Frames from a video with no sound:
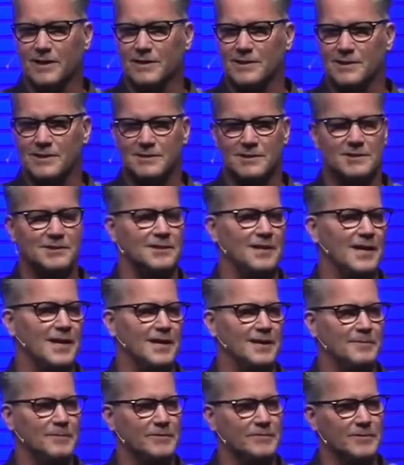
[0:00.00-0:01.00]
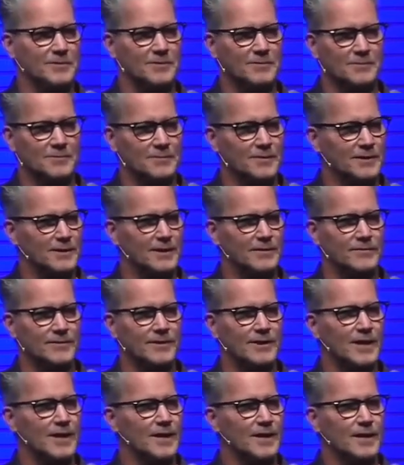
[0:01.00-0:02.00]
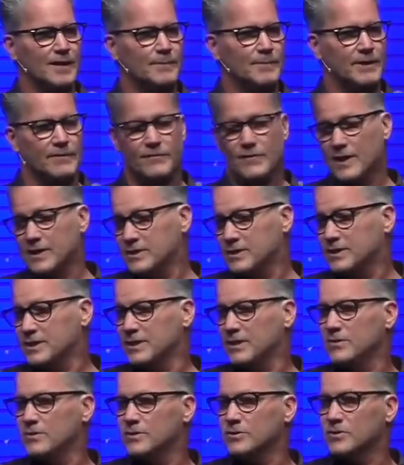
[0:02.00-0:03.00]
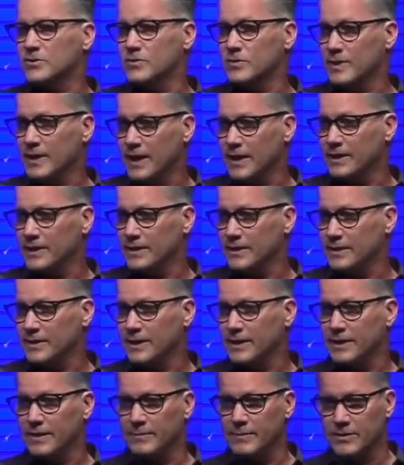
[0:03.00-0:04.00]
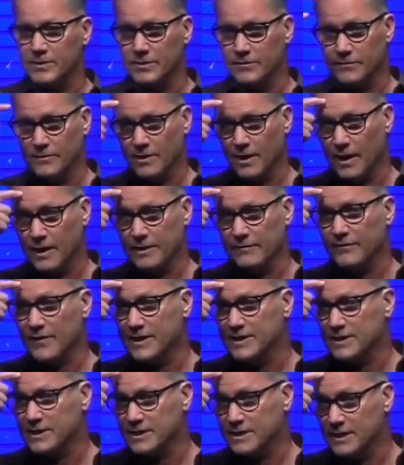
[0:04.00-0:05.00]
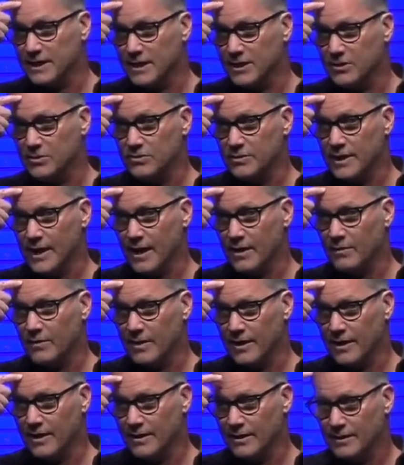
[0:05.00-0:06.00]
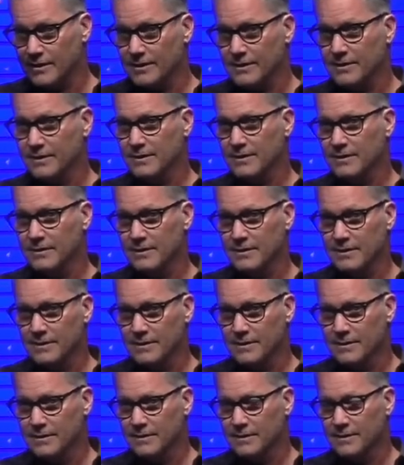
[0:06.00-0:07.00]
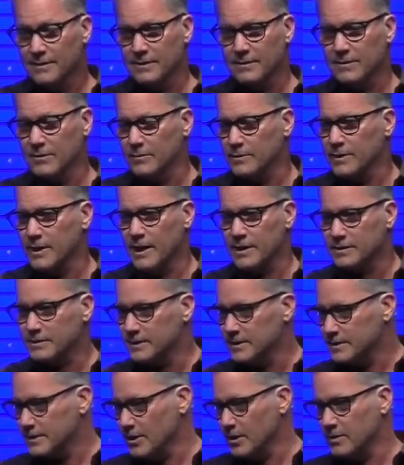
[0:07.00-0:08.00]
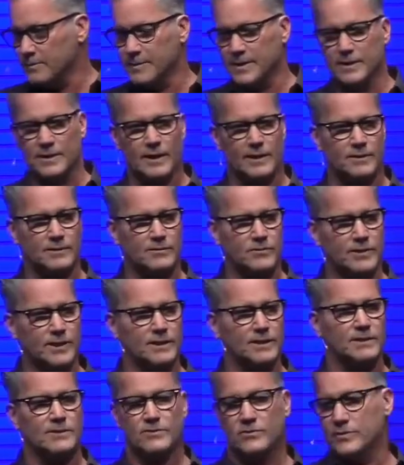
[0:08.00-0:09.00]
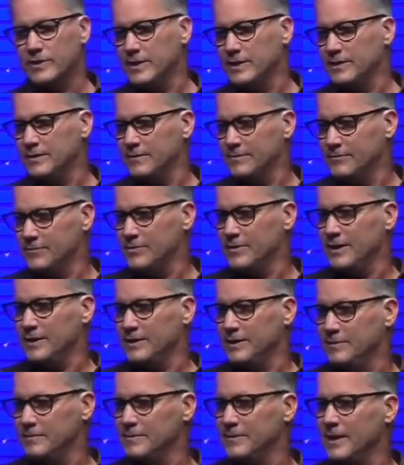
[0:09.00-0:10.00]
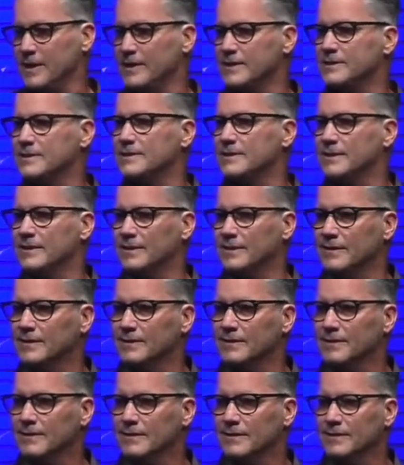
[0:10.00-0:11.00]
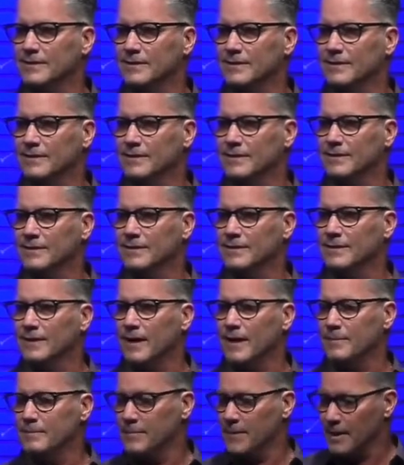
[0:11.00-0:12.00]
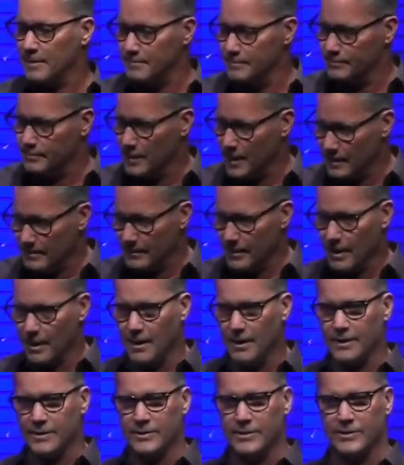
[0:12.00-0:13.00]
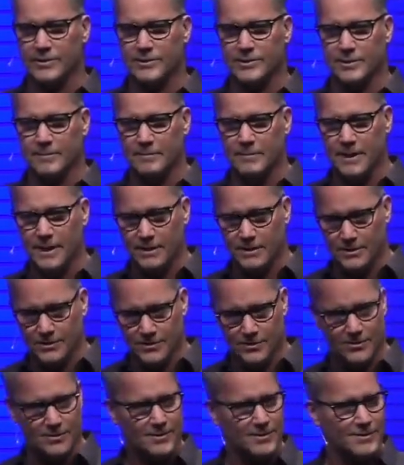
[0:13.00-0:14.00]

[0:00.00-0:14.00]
of the slime over whatever. But if I see you as created in the image of God, if I see you that way, no one has to tell me. Like treat him nicely. I'm honored to meet you.